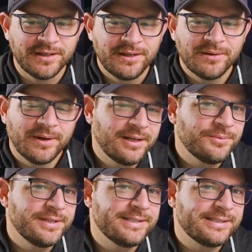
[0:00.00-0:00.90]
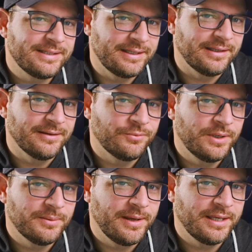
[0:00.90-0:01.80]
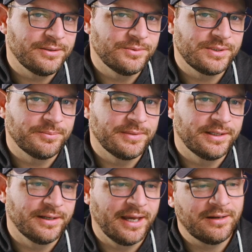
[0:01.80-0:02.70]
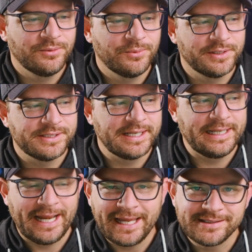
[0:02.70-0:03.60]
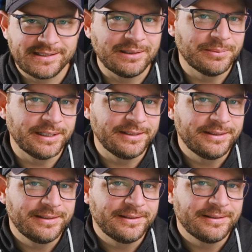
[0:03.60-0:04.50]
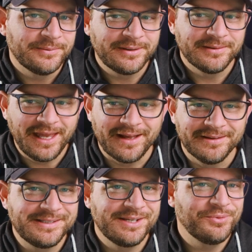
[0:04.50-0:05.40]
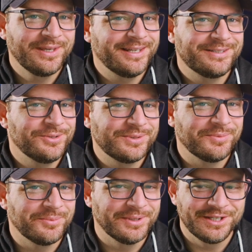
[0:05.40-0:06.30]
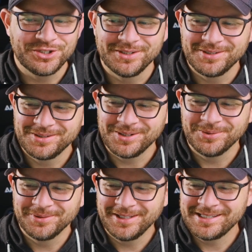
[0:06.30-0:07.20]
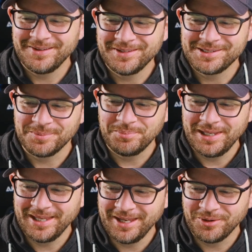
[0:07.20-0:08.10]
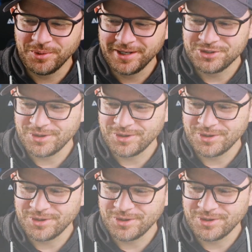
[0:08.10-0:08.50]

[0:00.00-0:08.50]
why don't we see if we could make it do something, I don't want to say nasty, but well, yeah, let's see if we can get it to do something malicious. So let's give this a peek here. We're going to try